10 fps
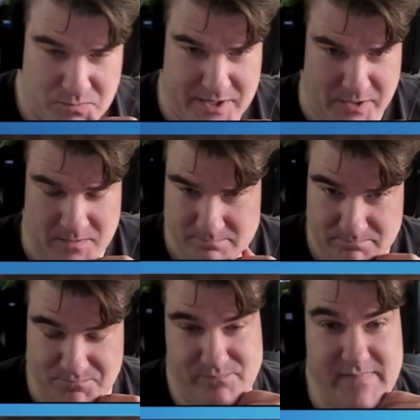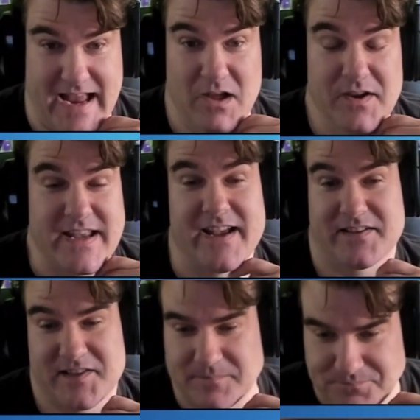as we do? Hell
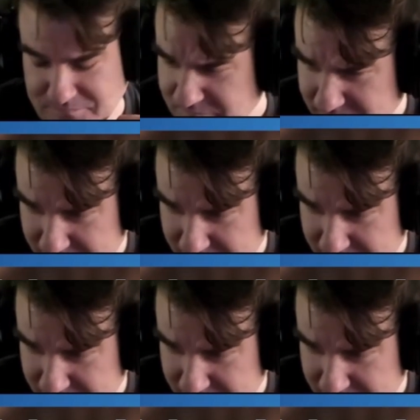yes. Oh, my